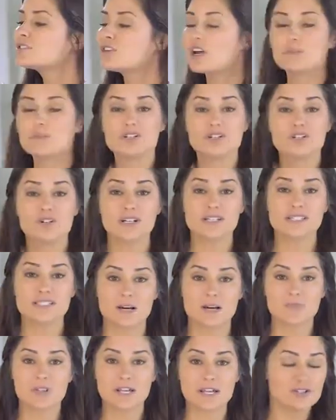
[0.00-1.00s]
So I'm going to show you
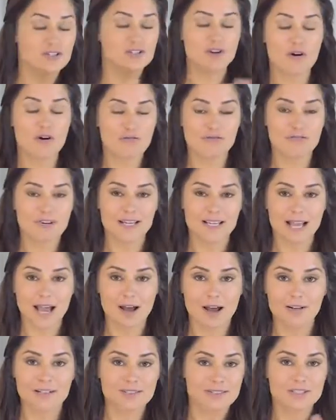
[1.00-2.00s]
something. Don't freak
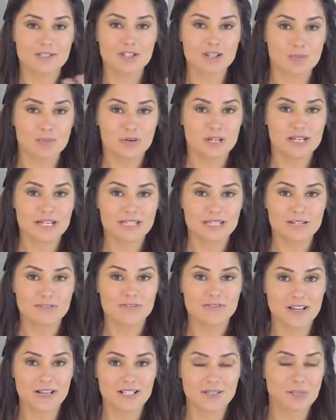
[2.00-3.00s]
out because it's super easy to
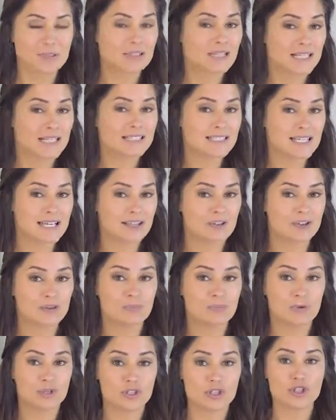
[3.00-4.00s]
fix, but let's say that you
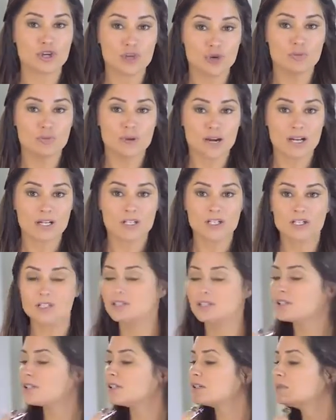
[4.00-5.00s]
put too much
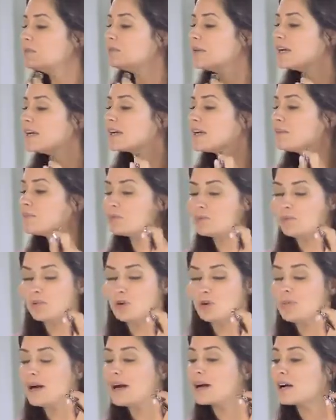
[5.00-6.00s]
makeup, you
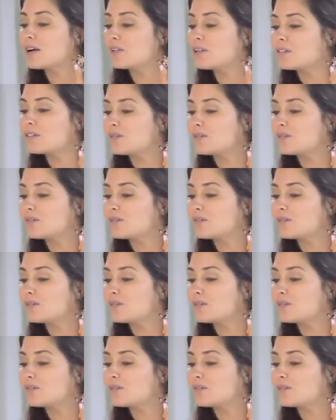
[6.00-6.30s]
pull back on the